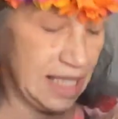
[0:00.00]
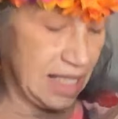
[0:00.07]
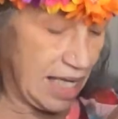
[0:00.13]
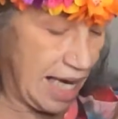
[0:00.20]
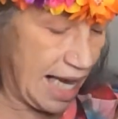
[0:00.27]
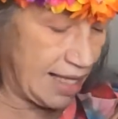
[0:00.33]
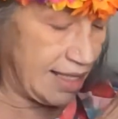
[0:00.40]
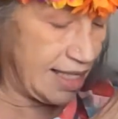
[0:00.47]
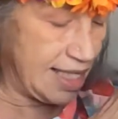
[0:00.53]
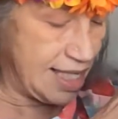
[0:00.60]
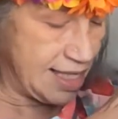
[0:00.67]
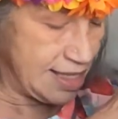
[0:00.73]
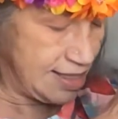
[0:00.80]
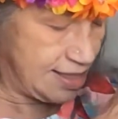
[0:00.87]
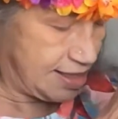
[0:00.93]
And
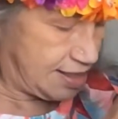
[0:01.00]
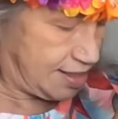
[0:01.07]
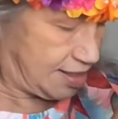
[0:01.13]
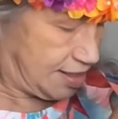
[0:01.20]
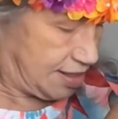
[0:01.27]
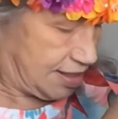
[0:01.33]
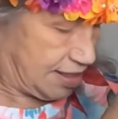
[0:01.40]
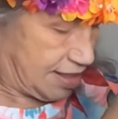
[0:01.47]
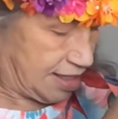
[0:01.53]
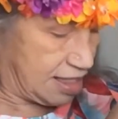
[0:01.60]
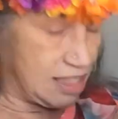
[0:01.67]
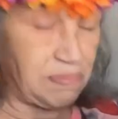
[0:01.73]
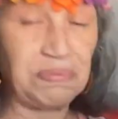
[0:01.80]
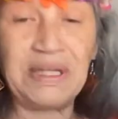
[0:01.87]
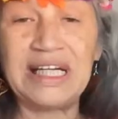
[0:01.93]
this is
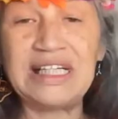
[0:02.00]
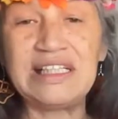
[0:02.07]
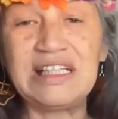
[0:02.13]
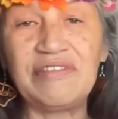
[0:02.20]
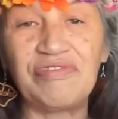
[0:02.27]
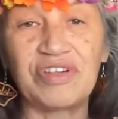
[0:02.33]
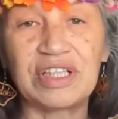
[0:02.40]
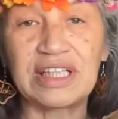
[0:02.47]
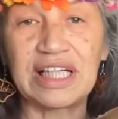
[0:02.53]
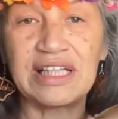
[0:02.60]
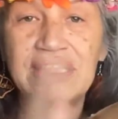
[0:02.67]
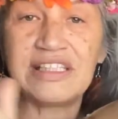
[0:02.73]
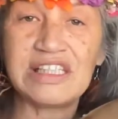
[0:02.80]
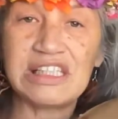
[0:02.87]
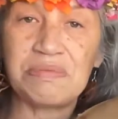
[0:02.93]
played differently.
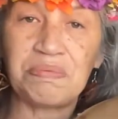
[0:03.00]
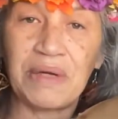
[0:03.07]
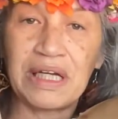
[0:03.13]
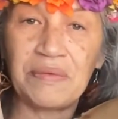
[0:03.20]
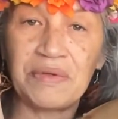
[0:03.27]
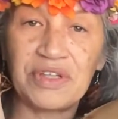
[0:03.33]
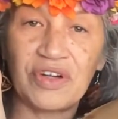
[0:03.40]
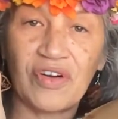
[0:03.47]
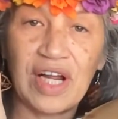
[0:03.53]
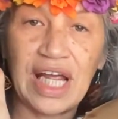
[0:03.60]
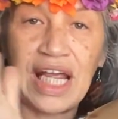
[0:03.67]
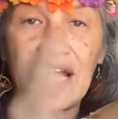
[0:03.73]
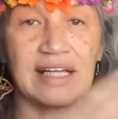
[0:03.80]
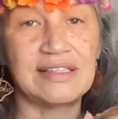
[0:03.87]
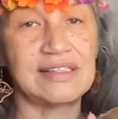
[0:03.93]
This is played with your
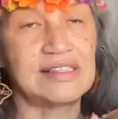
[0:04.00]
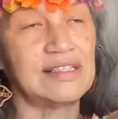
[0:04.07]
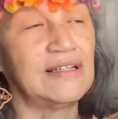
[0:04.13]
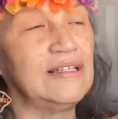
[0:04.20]
hands.